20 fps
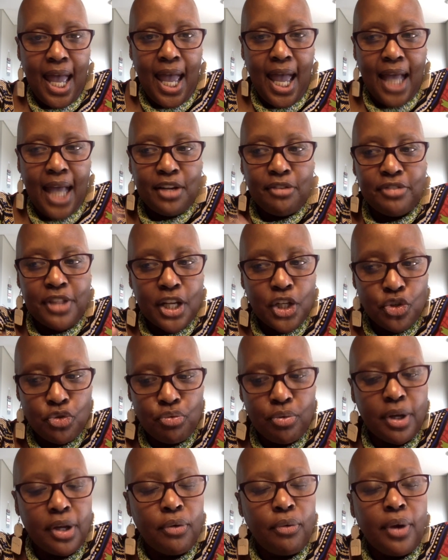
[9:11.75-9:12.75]
And if that
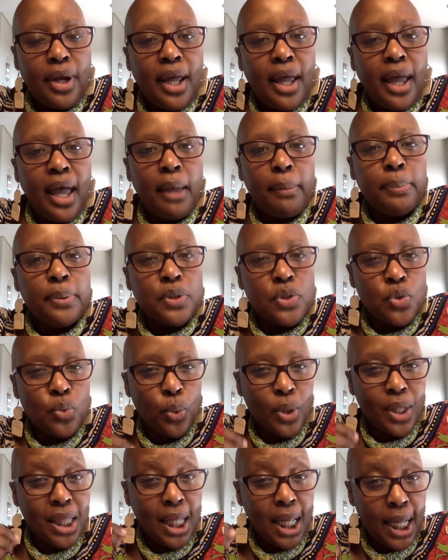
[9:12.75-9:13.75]
triggering happens
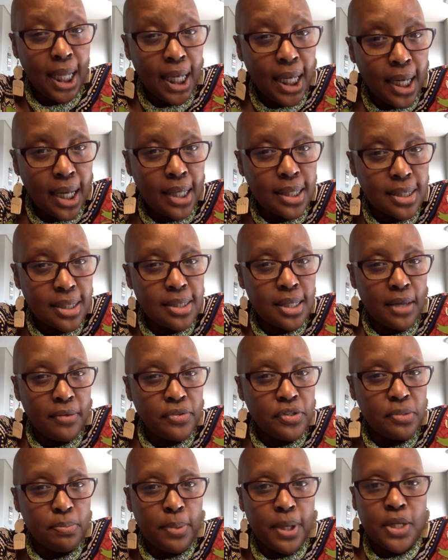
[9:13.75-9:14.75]
within a safe
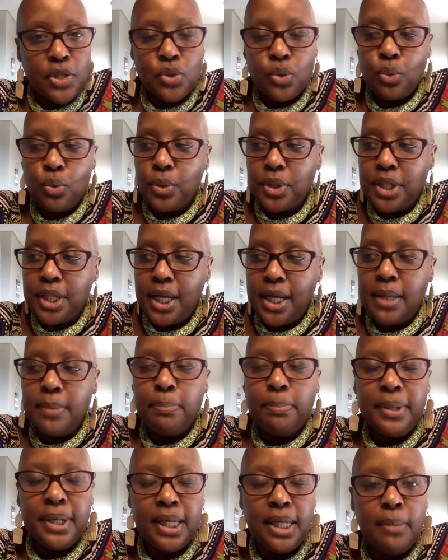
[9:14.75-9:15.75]
space or
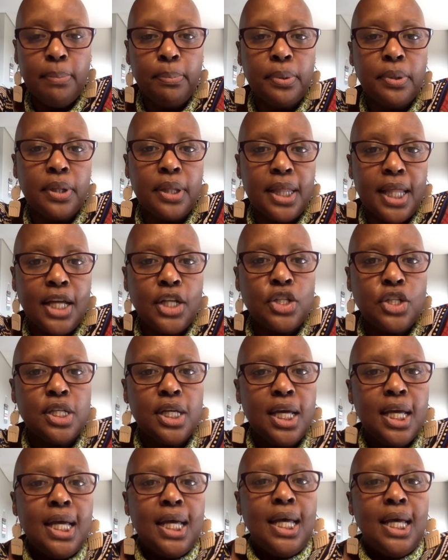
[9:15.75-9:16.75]
within people that
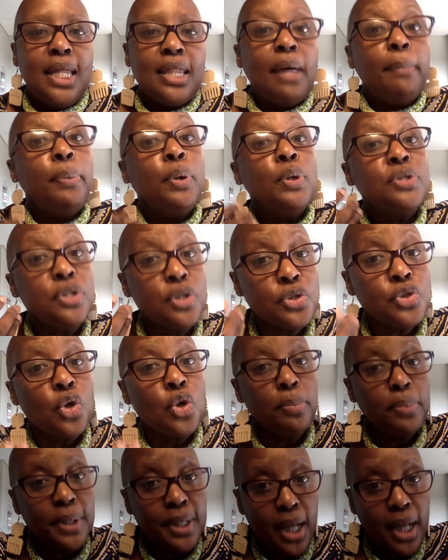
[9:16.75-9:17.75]
person has
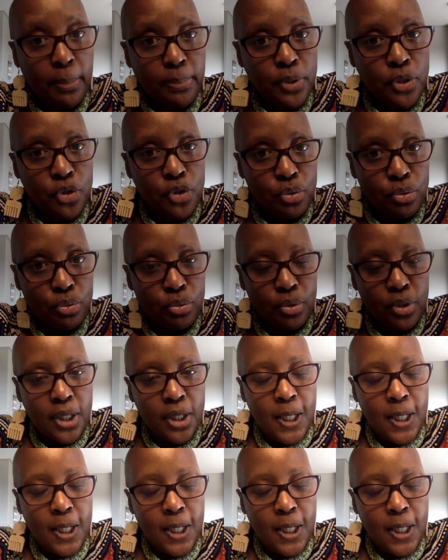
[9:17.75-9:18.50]
opened up to,